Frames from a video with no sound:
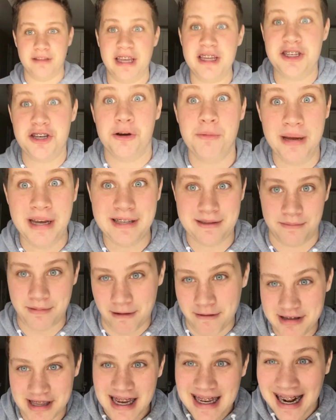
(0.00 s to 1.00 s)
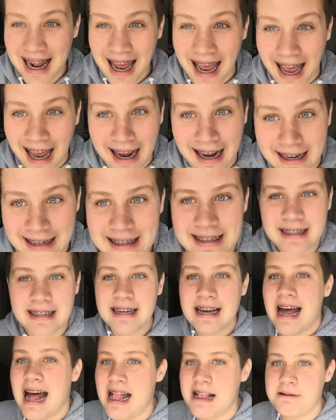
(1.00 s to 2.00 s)
in like 2 weeks.
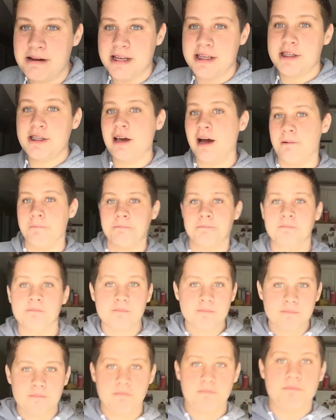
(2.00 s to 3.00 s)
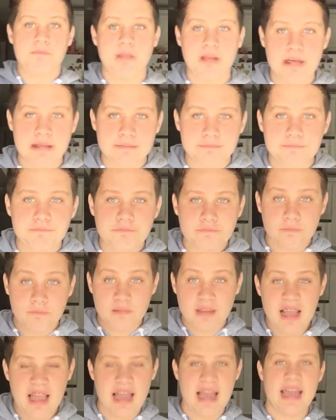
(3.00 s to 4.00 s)
Anyway, so
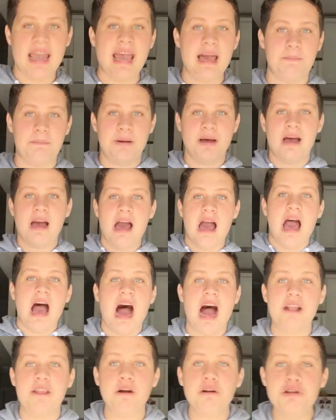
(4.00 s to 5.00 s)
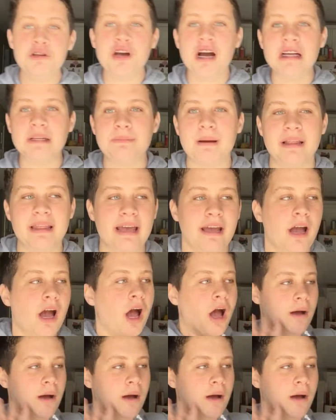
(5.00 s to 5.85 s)
camp. I told you guys about like